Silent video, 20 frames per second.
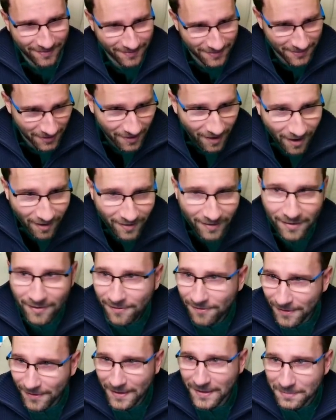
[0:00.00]
The color
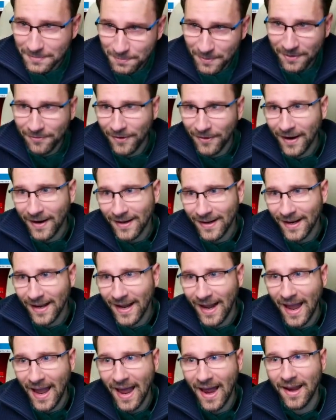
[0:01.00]
fits
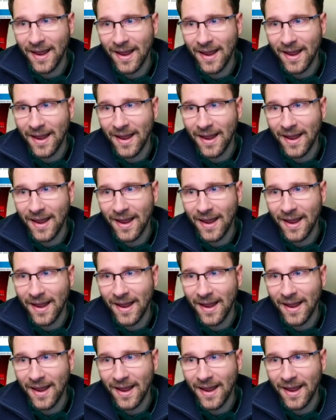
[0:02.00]
perfectly and